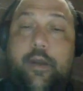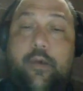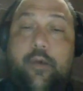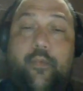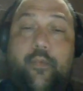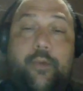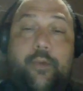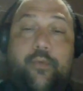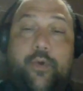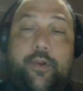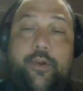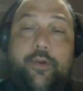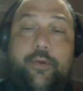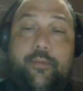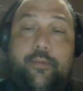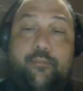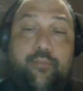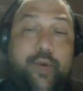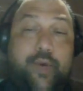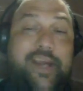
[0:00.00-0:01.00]
We would
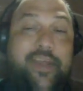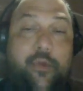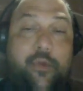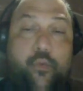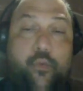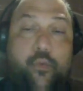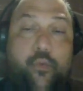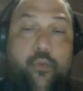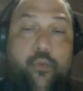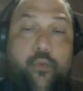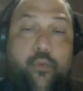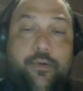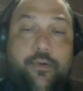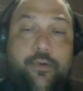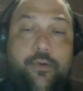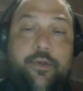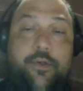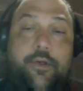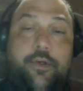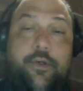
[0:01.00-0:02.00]
break the window
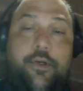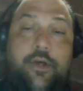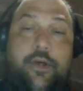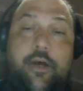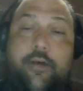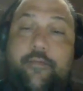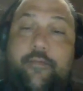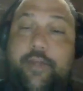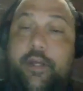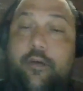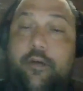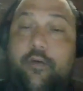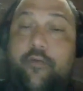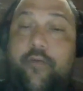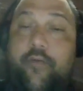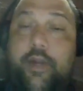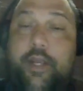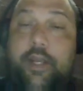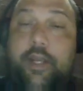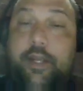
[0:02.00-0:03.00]
of the
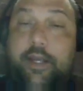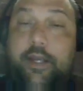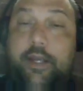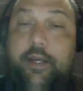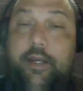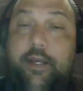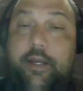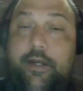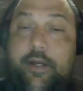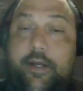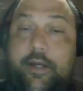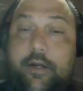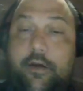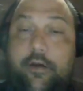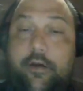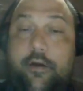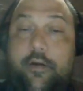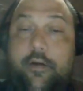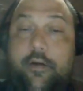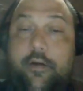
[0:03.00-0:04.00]
overheating
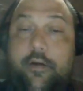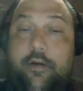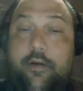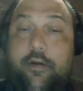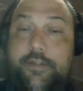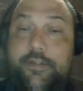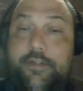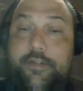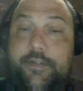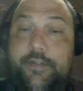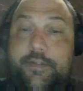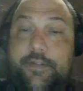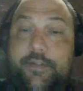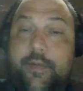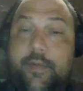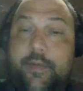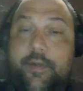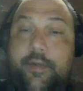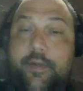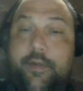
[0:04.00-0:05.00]
car that is
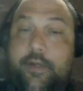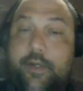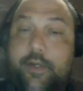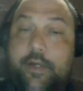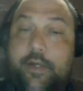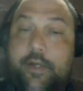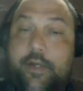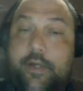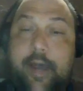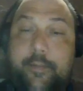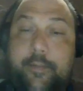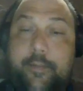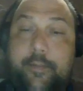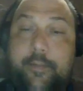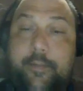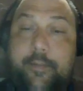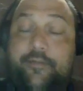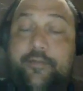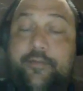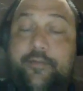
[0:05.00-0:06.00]
the
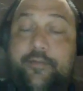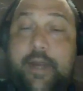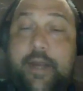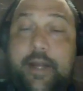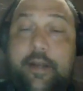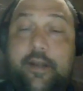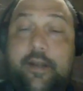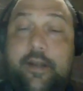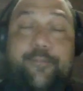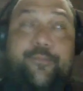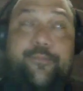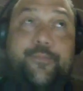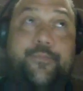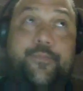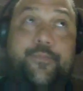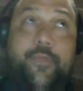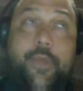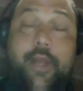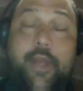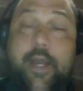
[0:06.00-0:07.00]
habitat of humanity,
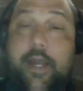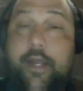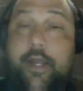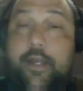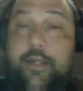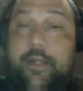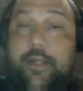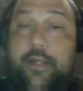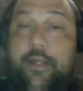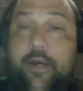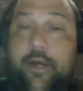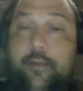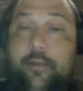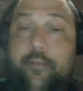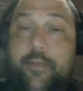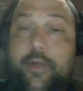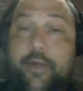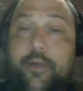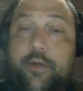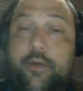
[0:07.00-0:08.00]
and
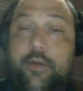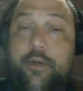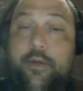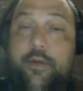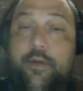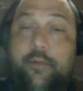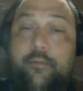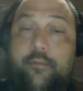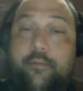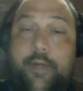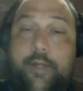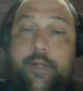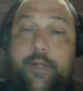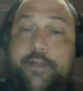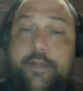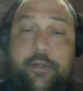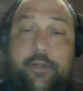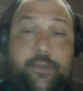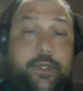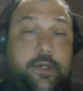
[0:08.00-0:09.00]
it might
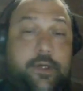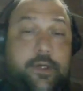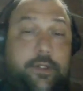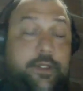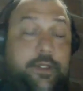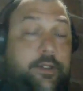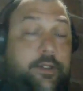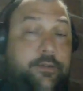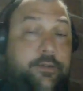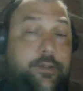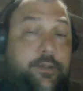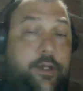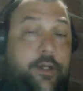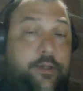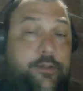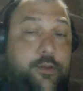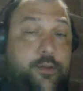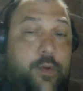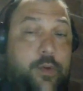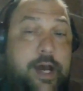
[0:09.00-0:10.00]
still be a little
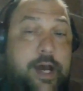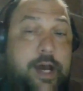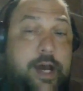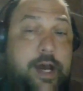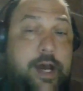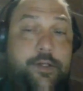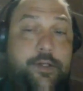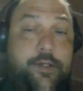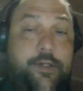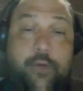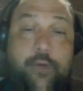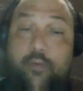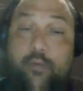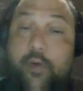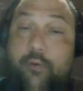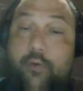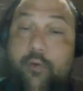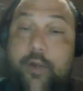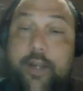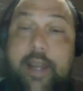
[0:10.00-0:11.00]
too hot, but
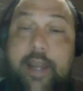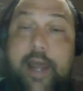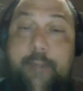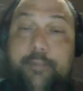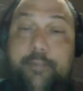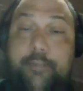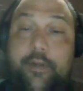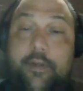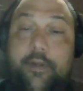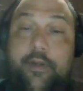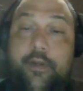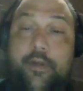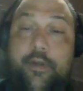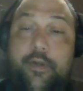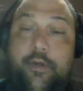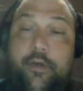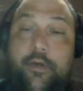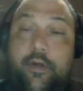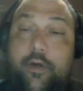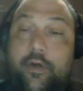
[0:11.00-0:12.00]
what wouldn't happen
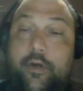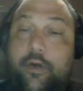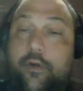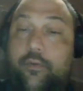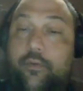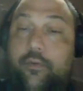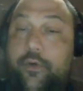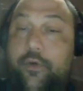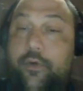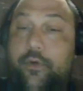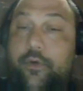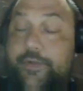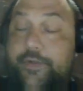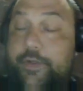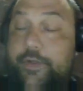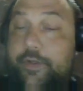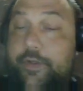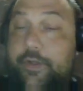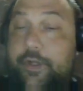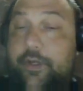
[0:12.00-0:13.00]
was
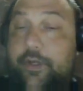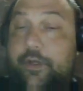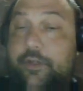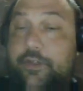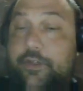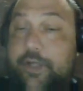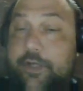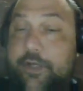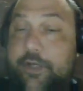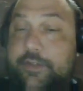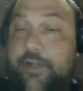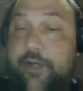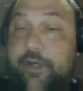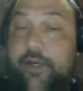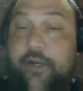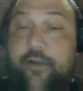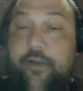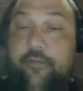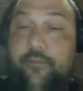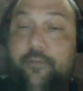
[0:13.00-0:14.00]
the
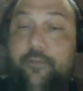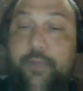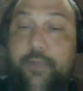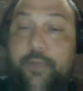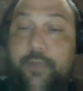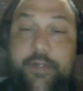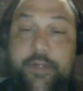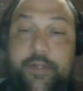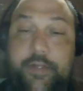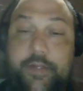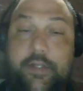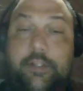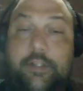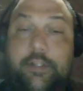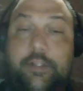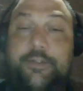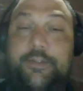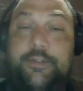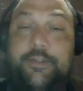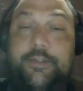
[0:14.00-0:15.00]
genocide of billions in the
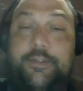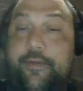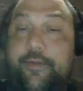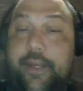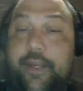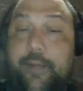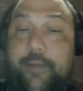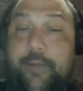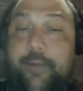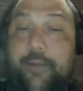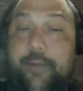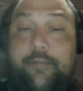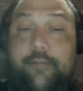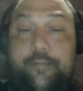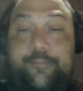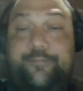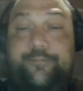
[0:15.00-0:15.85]
global south that I mentioned.